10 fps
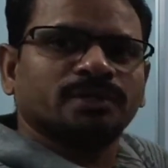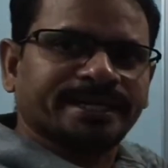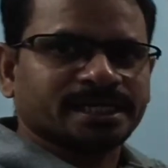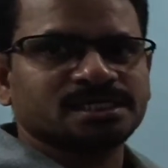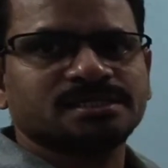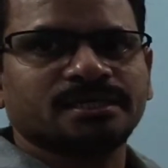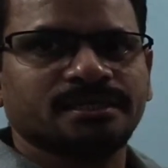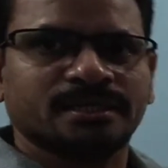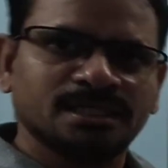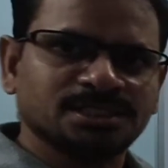directions are
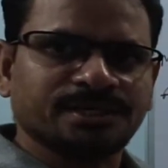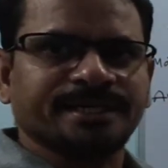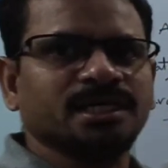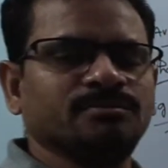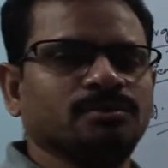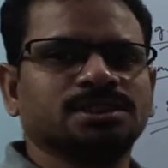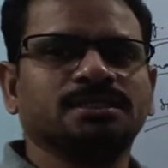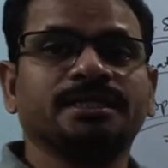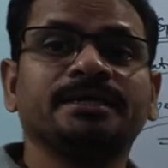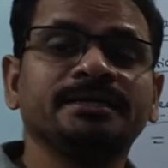there in the straight line motion,
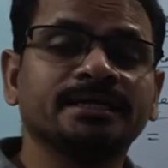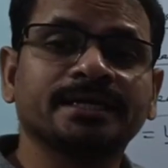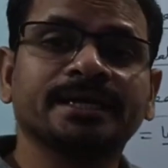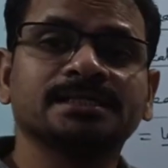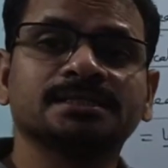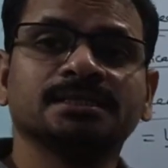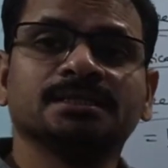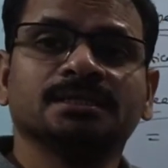then in that case,